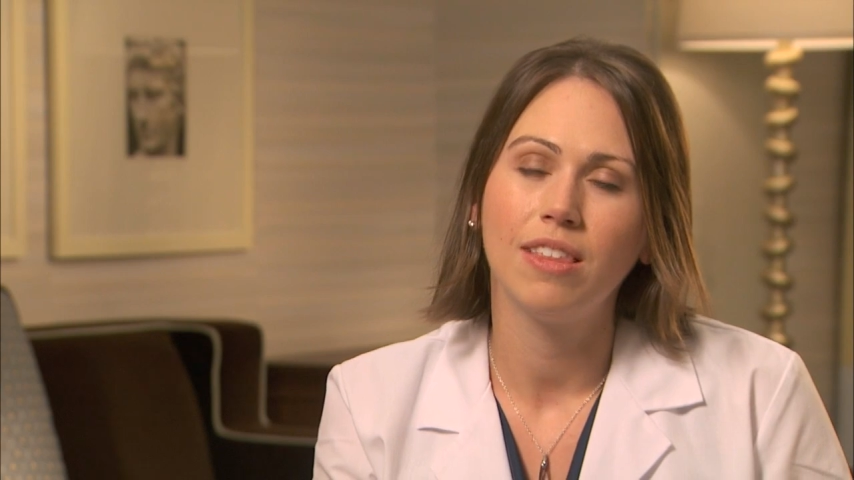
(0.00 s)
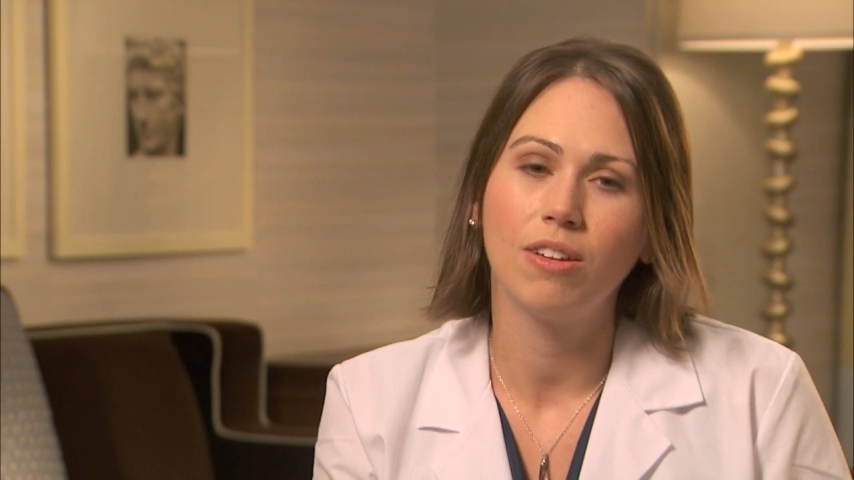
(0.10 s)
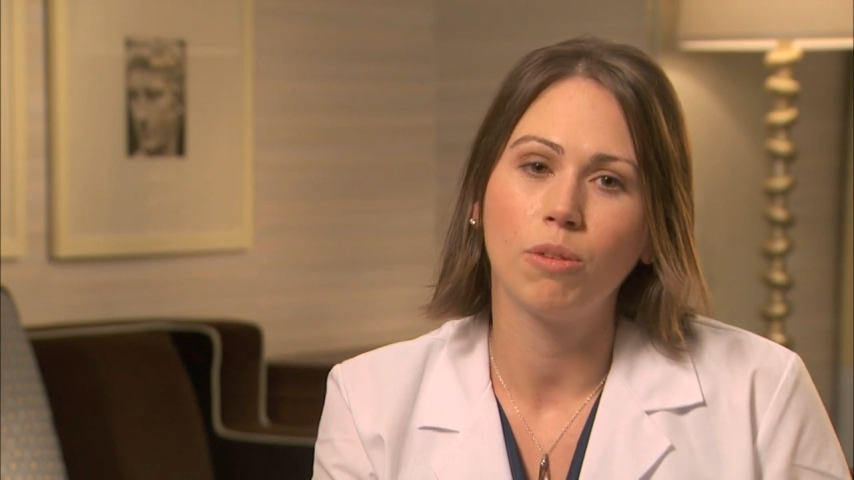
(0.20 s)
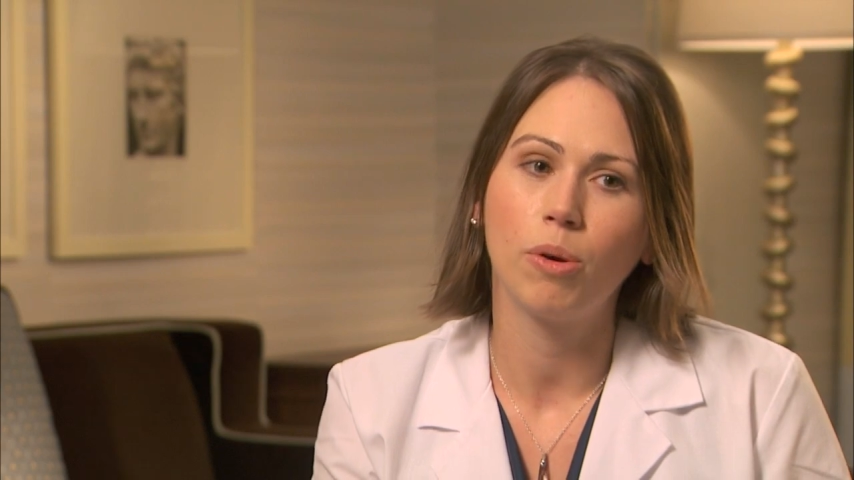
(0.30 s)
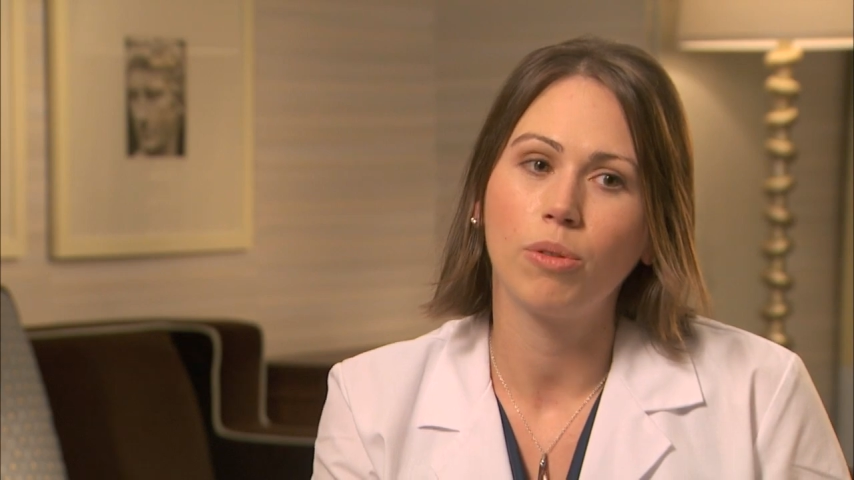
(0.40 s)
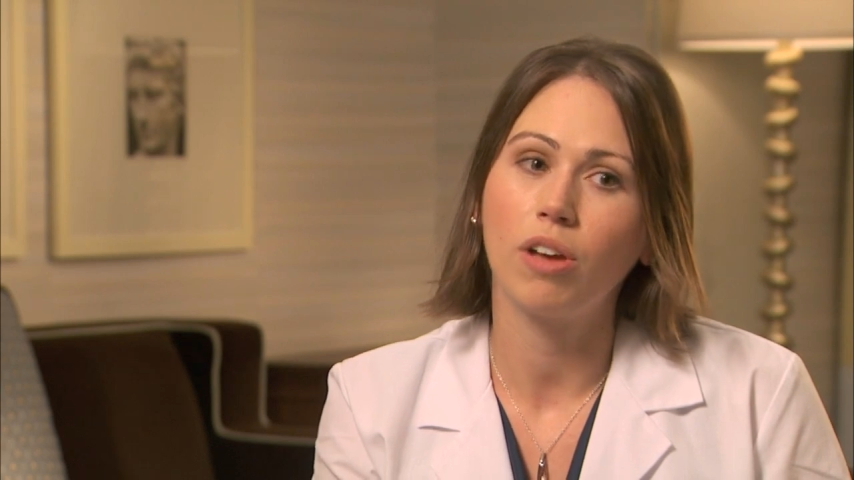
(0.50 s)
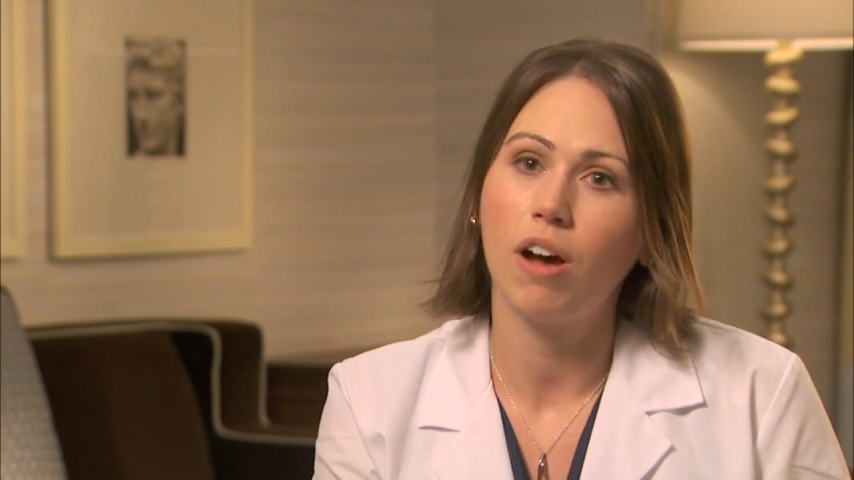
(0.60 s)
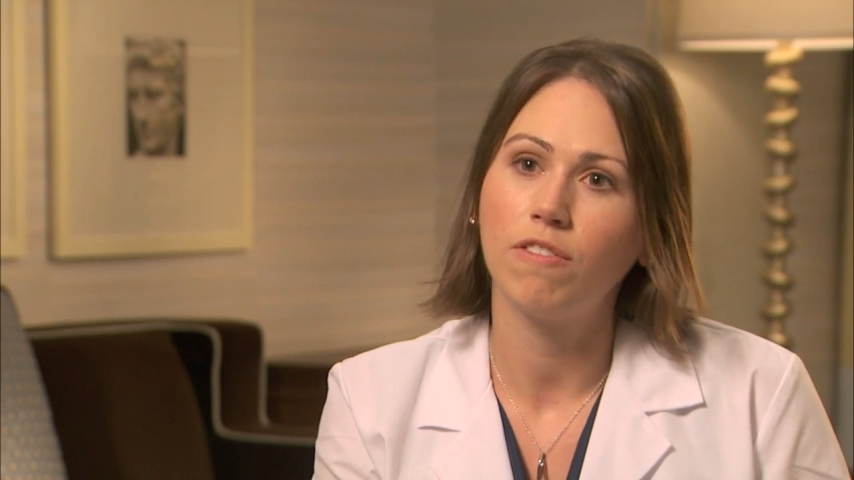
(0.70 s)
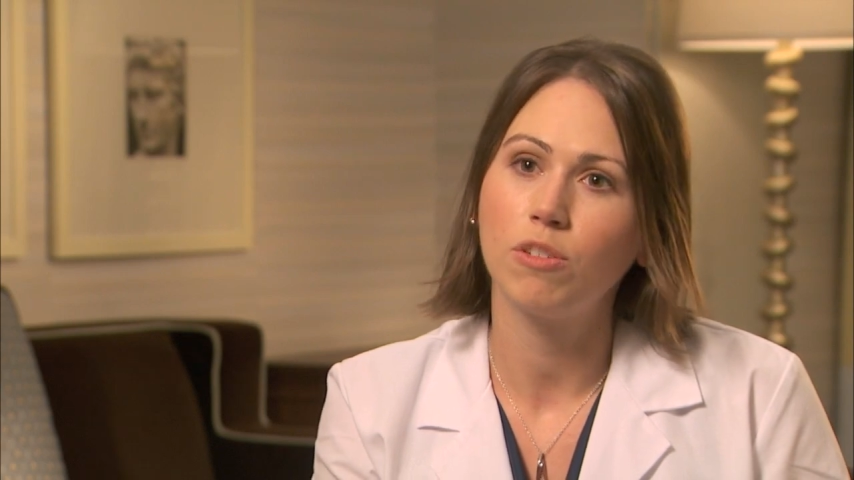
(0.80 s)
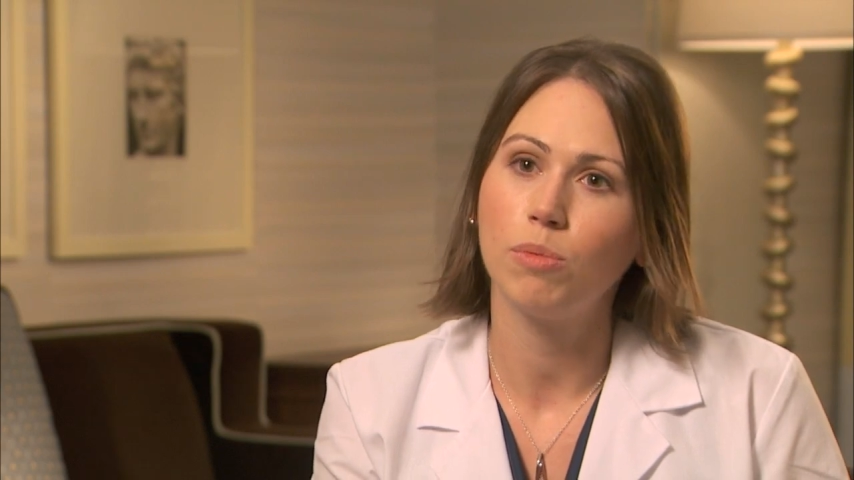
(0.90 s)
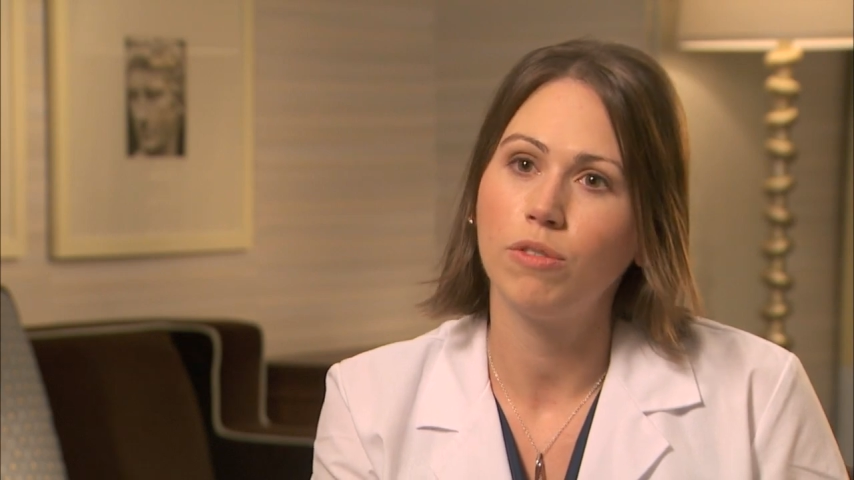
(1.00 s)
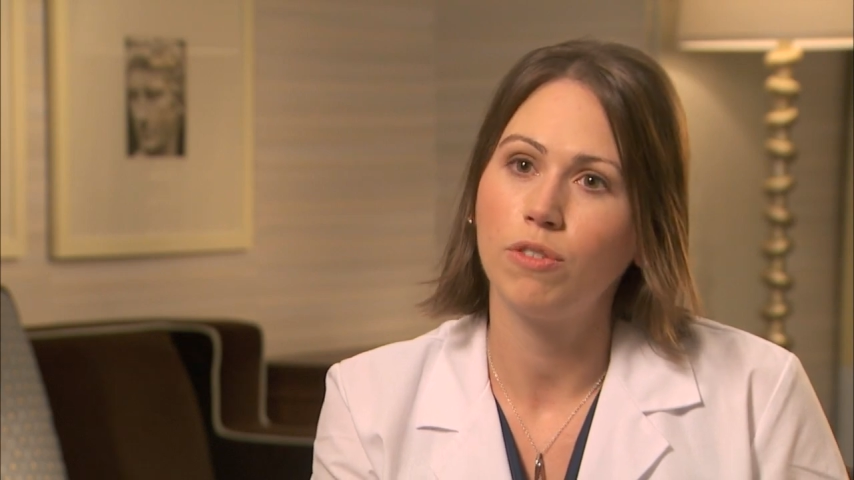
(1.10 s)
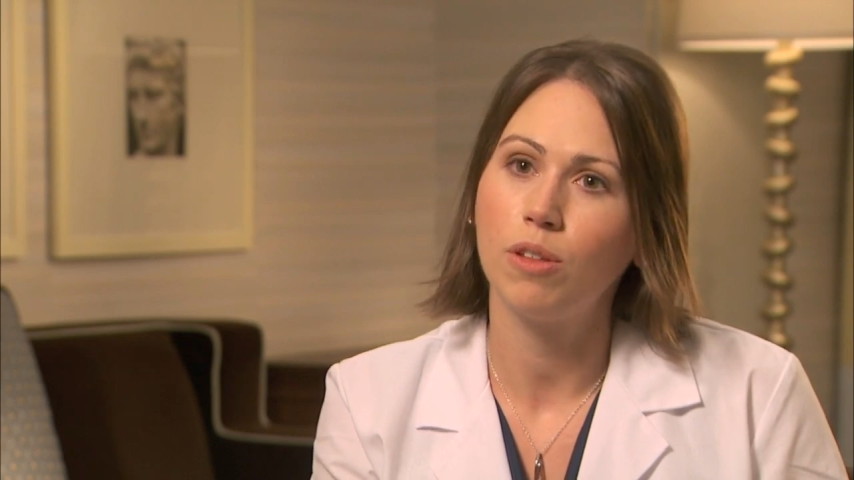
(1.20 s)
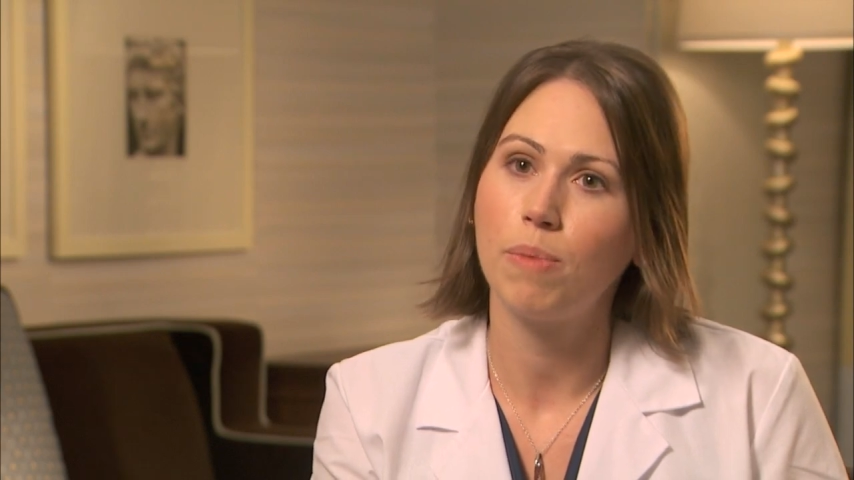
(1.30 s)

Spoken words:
that are both comfortable for the